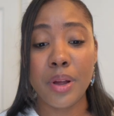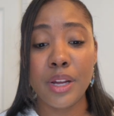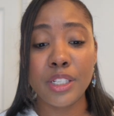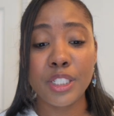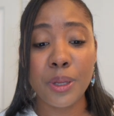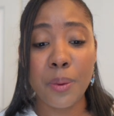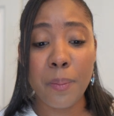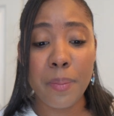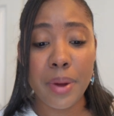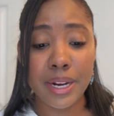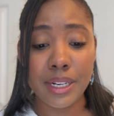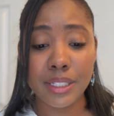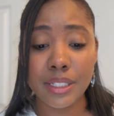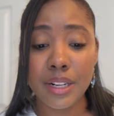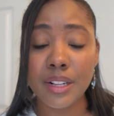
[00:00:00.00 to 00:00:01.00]
So
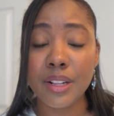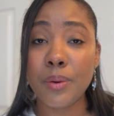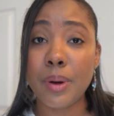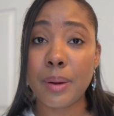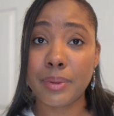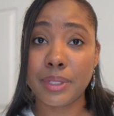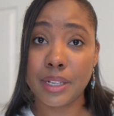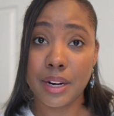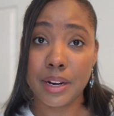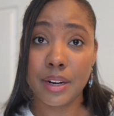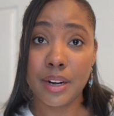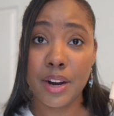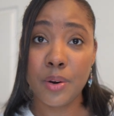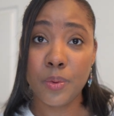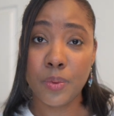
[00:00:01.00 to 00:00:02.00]
based on the website
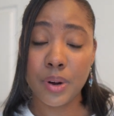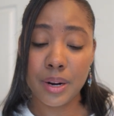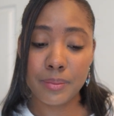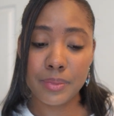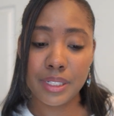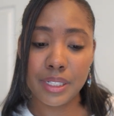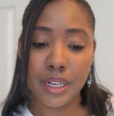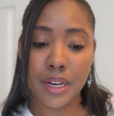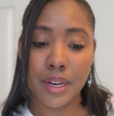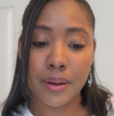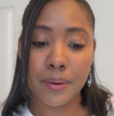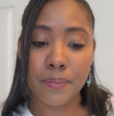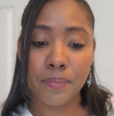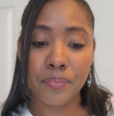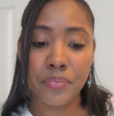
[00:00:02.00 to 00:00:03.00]
and what I'm
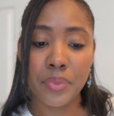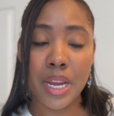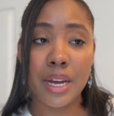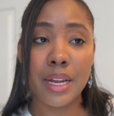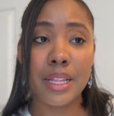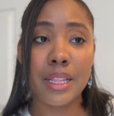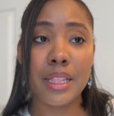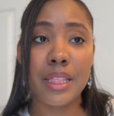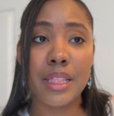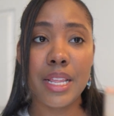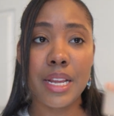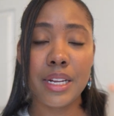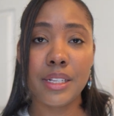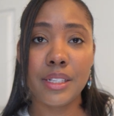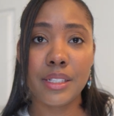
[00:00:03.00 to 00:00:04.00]
seeing,
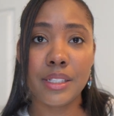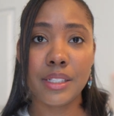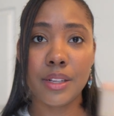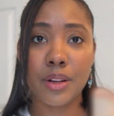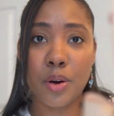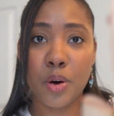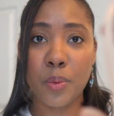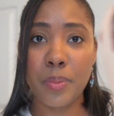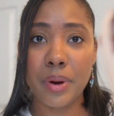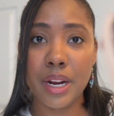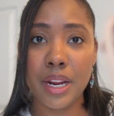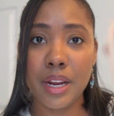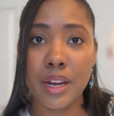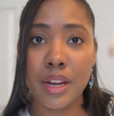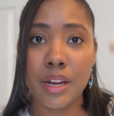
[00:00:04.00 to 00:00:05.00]
this
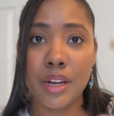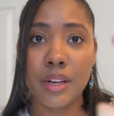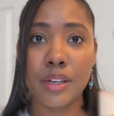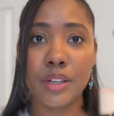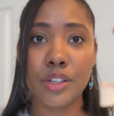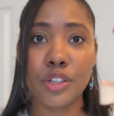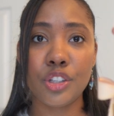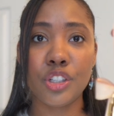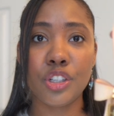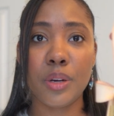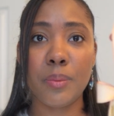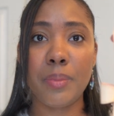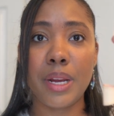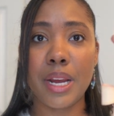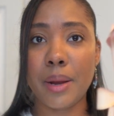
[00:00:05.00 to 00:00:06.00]
opening
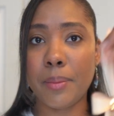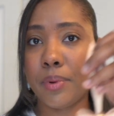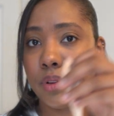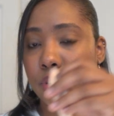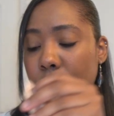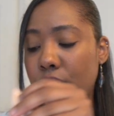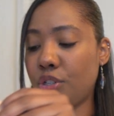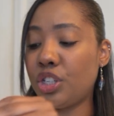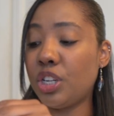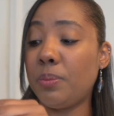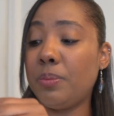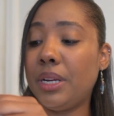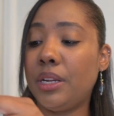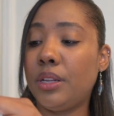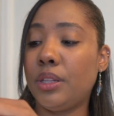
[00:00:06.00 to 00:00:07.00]
should be
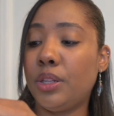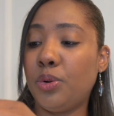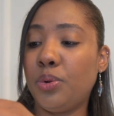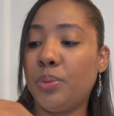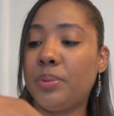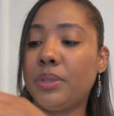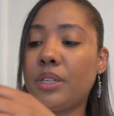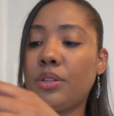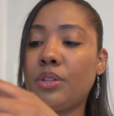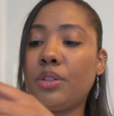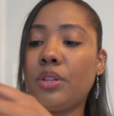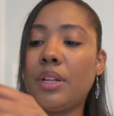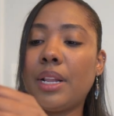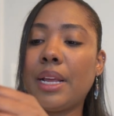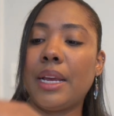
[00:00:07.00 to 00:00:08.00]
looped
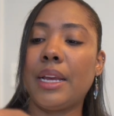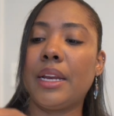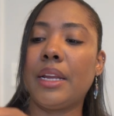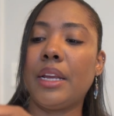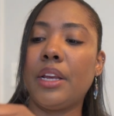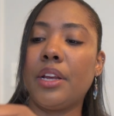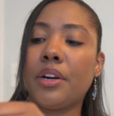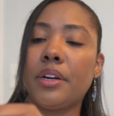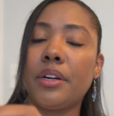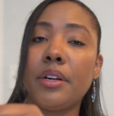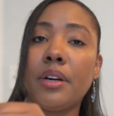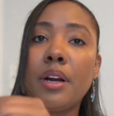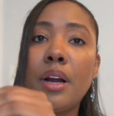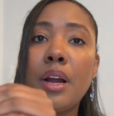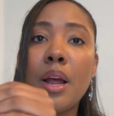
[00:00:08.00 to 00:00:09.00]
like in here,
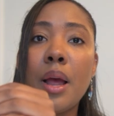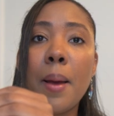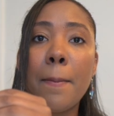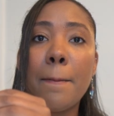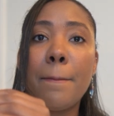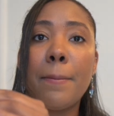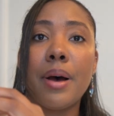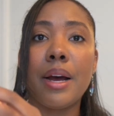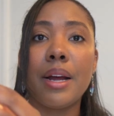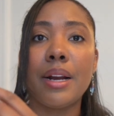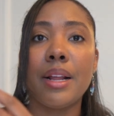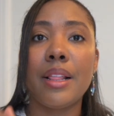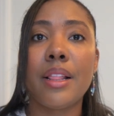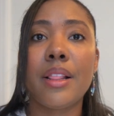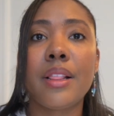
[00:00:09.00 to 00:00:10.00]

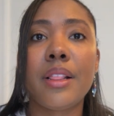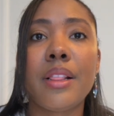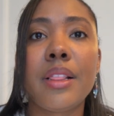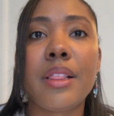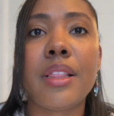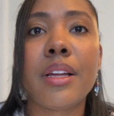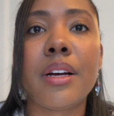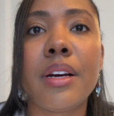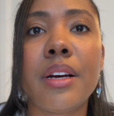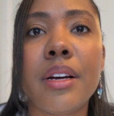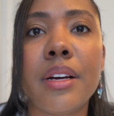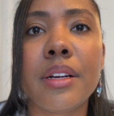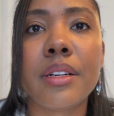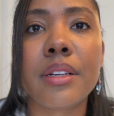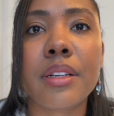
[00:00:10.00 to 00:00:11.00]
but
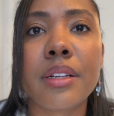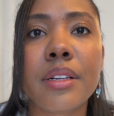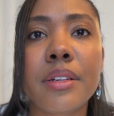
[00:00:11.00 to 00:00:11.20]
the